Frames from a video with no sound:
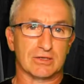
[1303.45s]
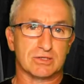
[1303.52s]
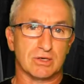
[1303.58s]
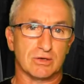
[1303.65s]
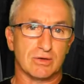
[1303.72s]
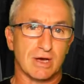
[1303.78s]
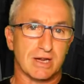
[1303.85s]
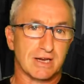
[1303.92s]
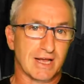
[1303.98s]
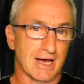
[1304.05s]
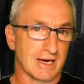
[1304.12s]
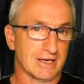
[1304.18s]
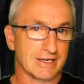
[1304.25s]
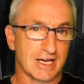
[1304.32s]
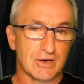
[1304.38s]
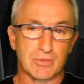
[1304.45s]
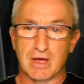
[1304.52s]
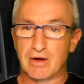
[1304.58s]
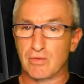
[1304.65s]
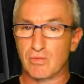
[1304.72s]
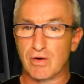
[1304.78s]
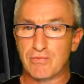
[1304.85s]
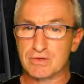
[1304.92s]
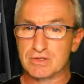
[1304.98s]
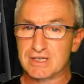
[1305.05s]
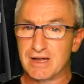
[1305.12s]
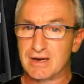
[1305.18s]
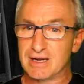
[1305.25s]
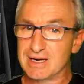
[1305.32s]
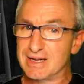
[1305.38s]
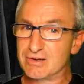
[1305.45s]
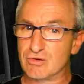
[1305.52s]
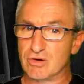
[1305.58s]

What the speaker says: So you had an allocator, we had a reference counter collector